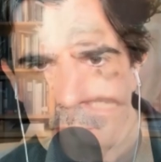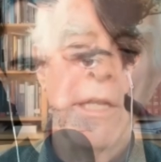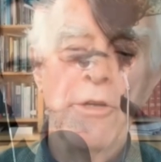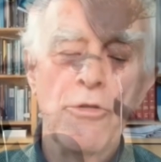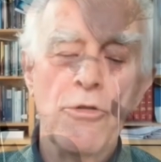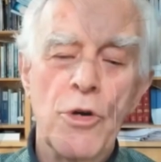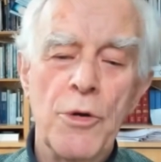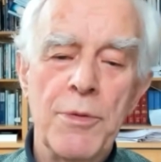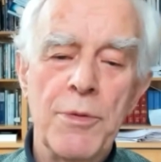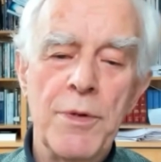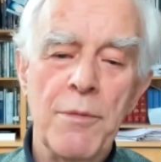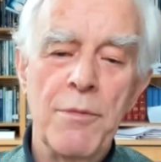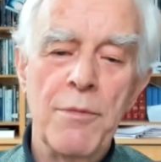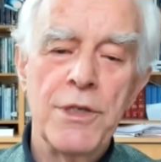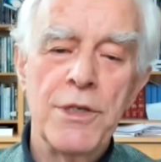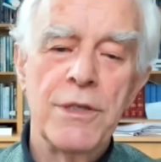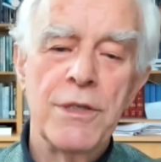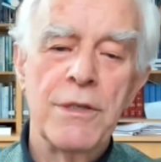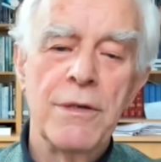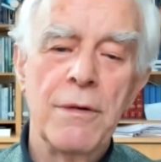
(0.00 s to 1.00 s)
In Europe, there
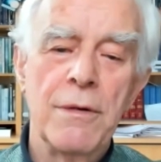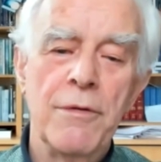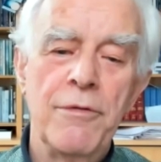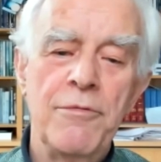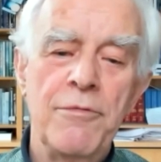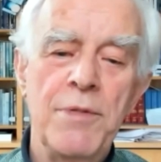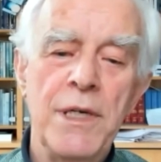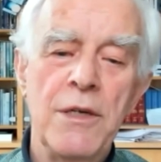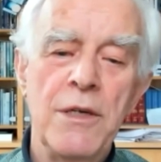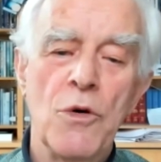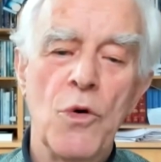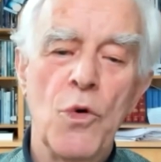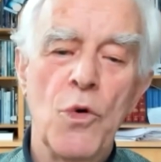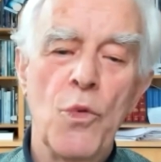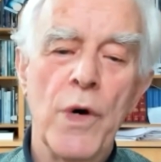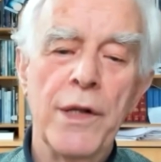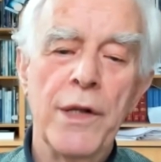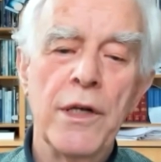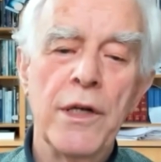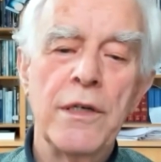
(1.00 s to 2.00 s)
must have been
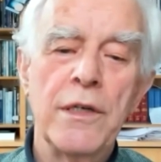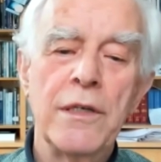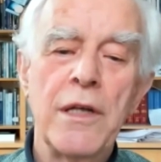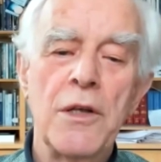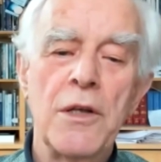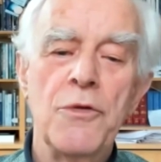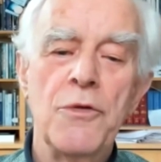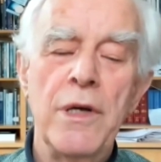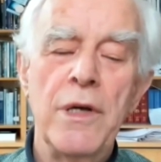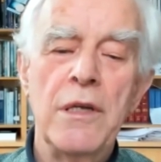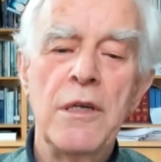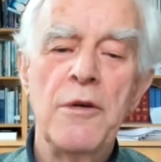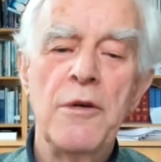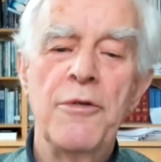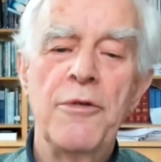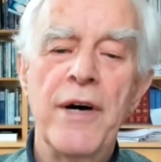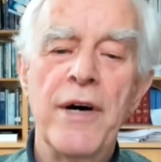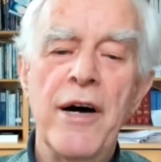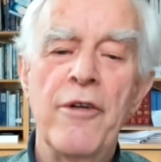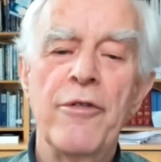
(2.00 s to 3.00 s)

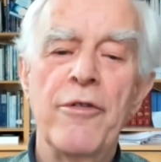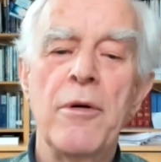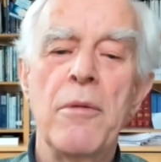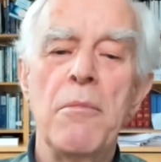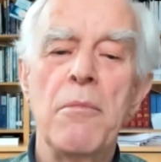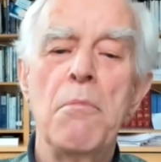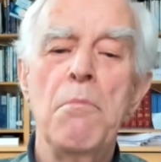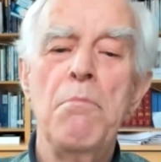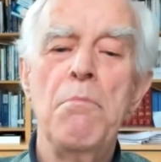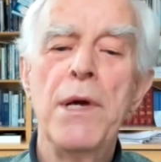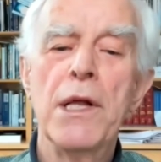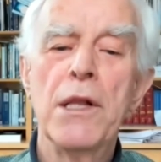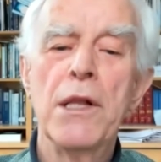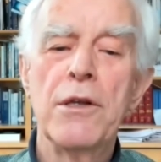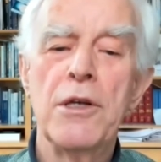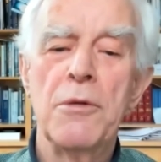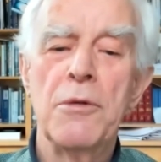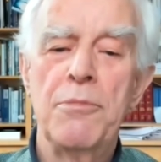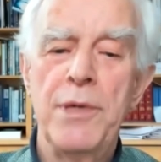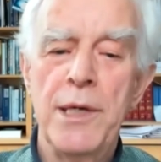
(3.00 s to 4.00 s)
125
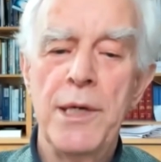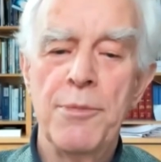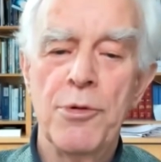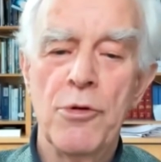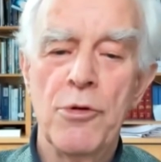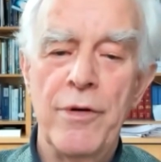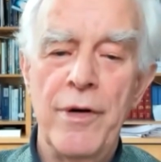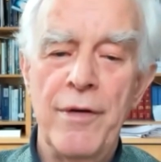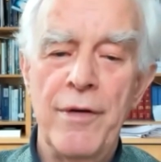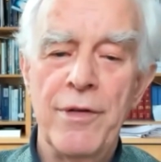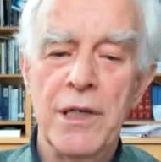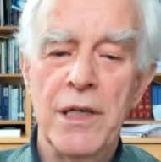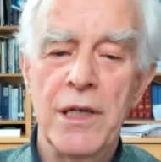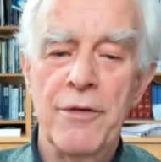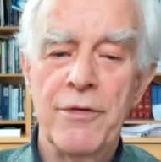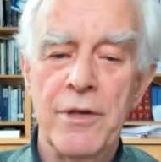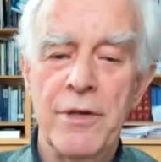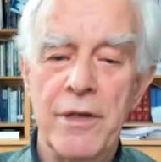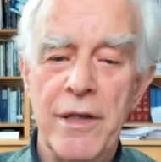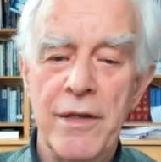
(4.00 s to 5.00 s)
million people who have an
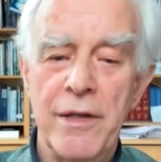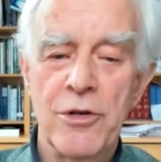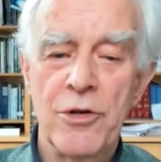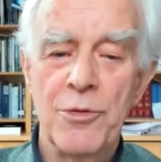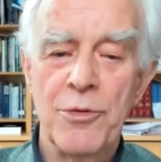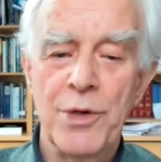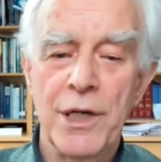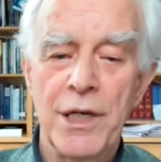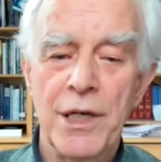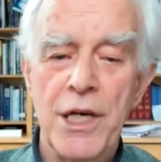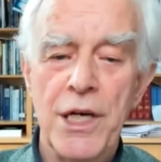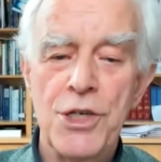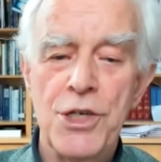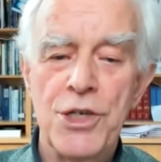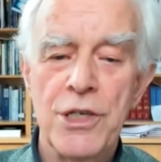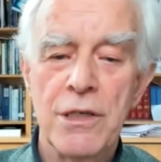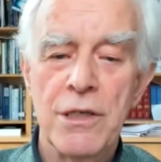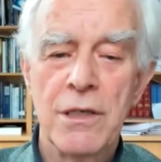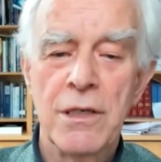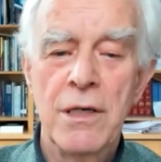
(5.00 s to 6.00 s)
after death
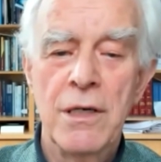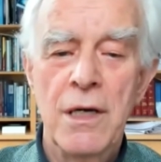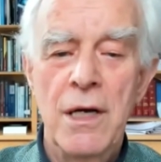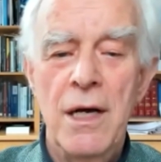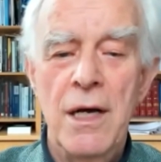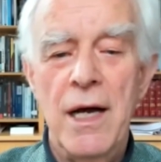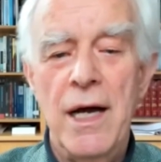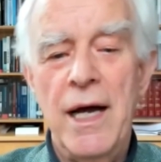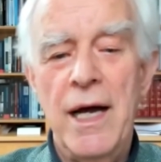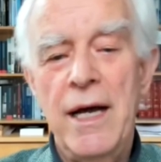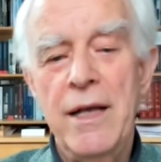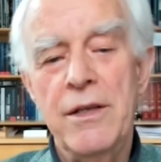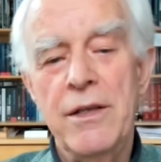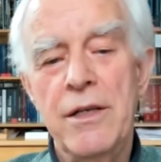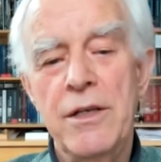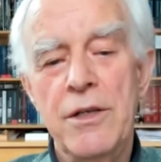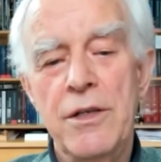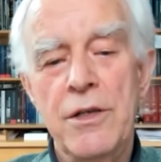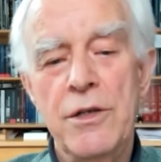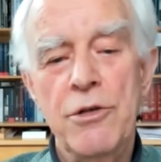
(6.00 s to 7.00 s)
communication. And
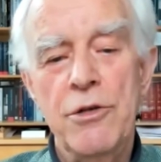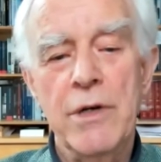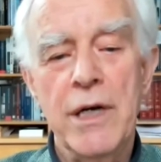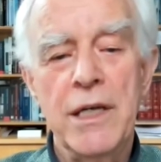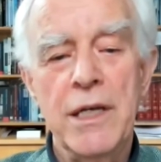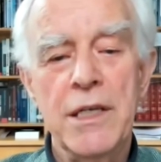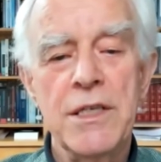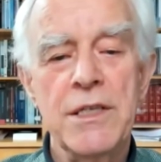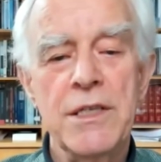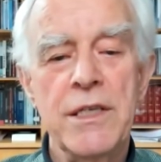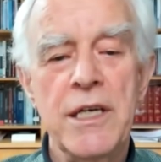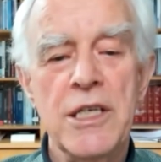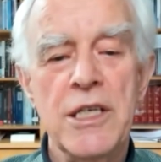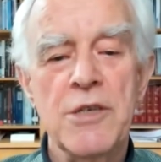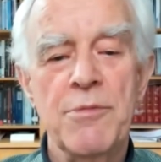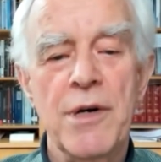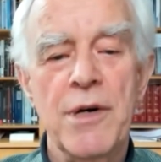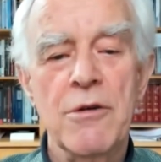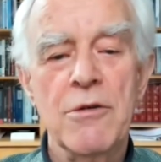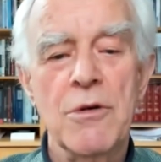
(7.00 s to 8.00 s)
in the United States,
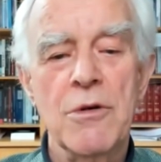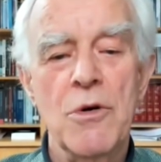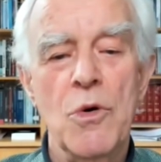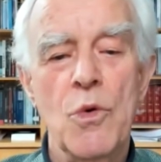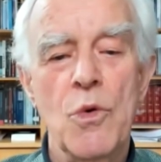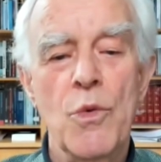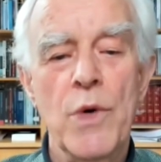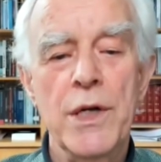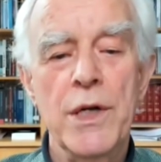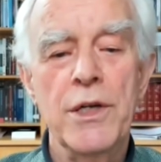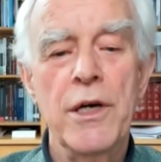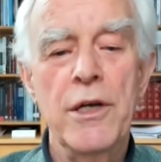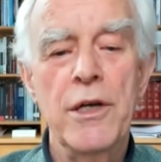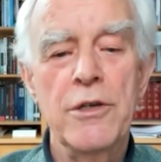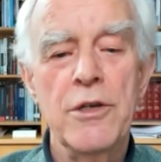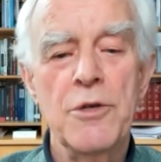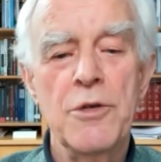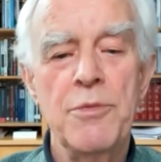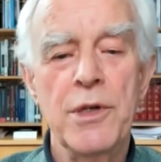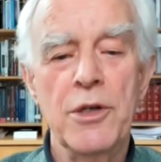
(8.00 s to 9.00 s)
about
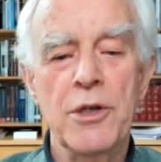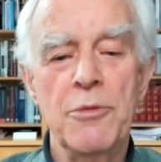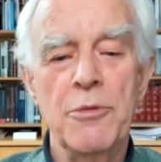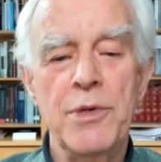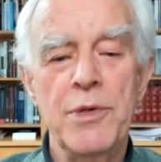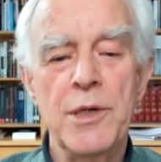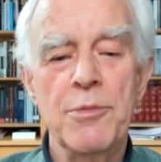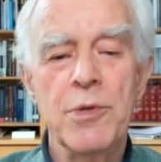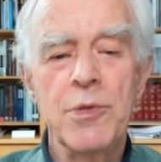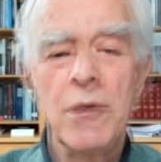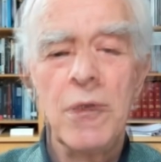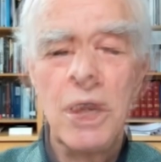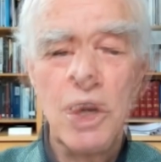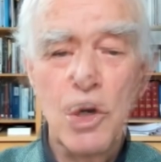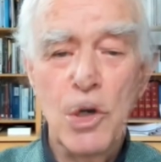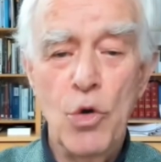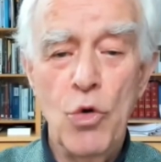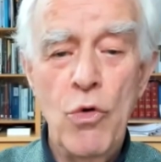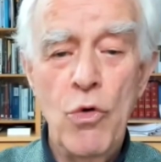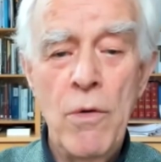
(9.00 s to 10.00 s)
100 million people
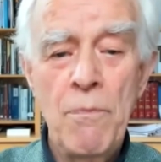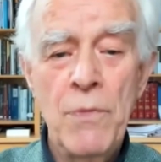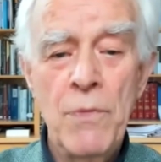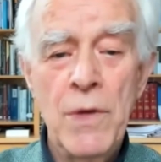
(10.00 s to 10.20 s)
know